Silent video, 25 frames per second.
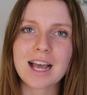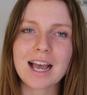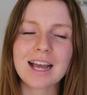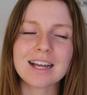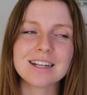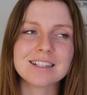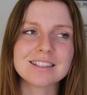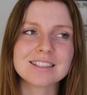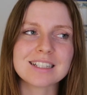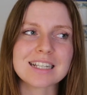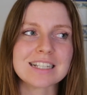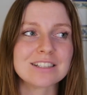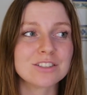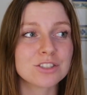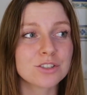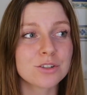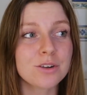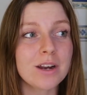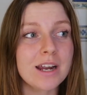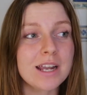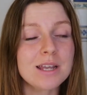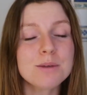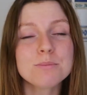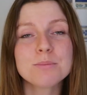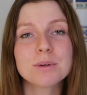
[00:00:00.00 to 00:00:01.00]
and it's
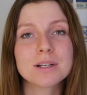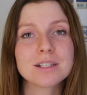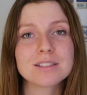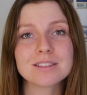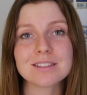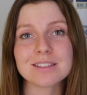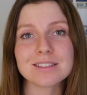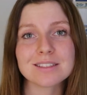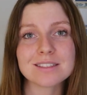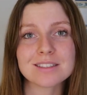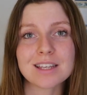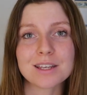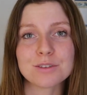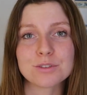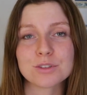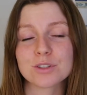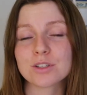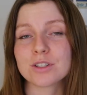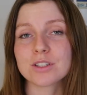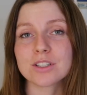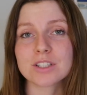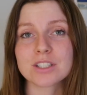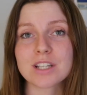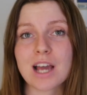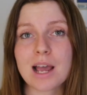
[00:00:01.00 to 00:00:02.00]
great because it saves a
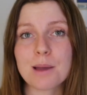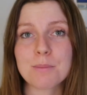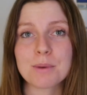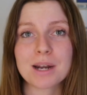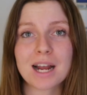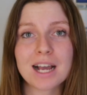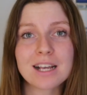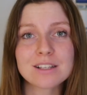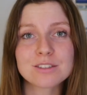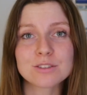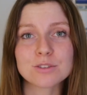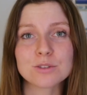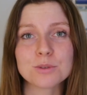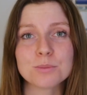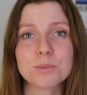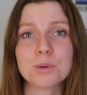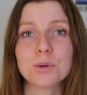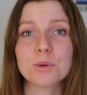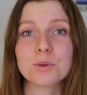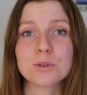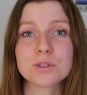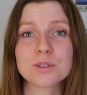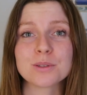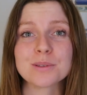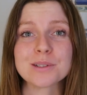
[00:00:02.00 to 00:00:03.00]
lot of time and hassle, but
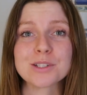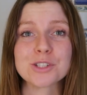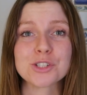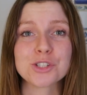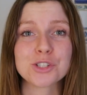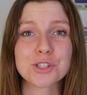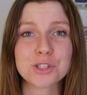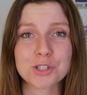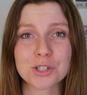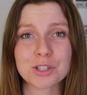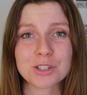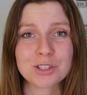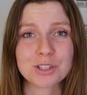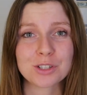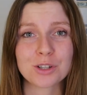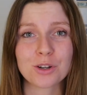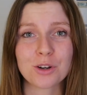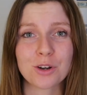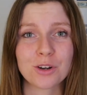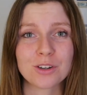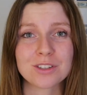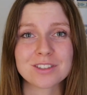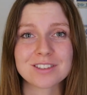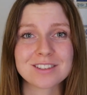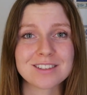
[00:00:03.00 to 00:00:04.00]
also it shouldn't
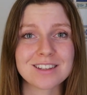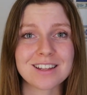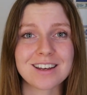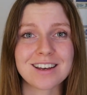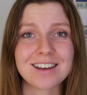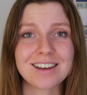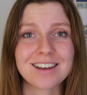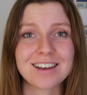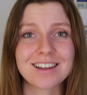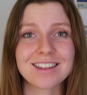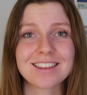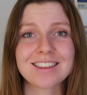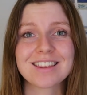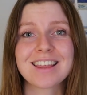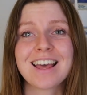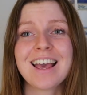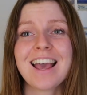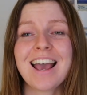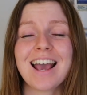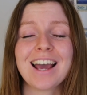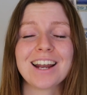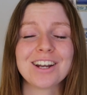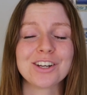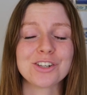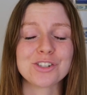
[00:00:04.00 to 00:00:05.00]
cost the earth
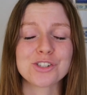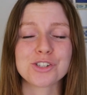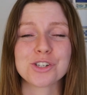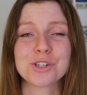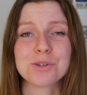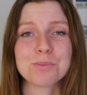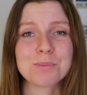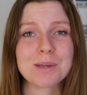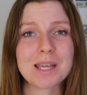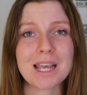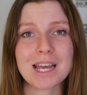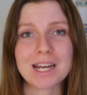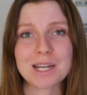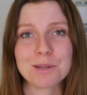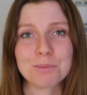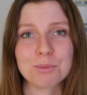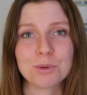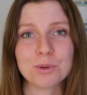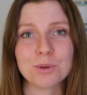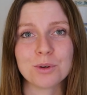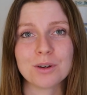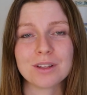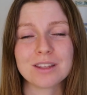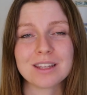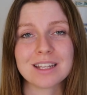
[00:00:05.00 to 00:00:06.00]
and it shouldn't be any
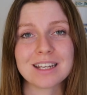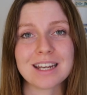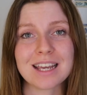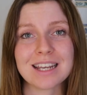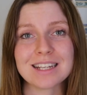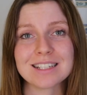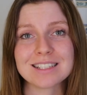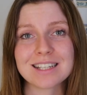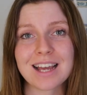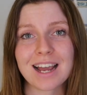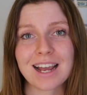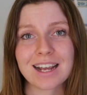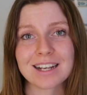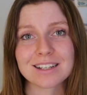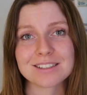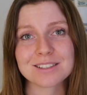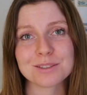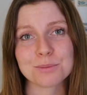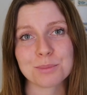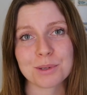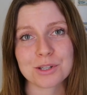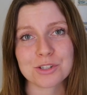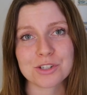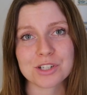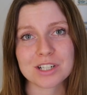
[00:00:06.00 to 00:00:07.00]
more than a tax
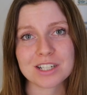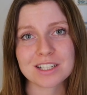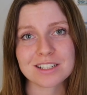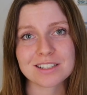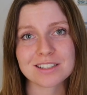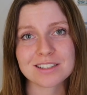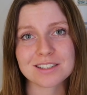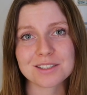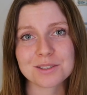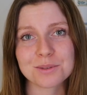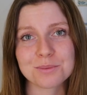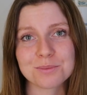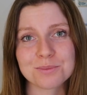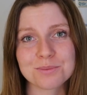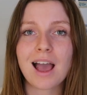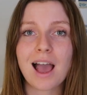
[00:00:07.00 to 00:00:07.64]
specialist.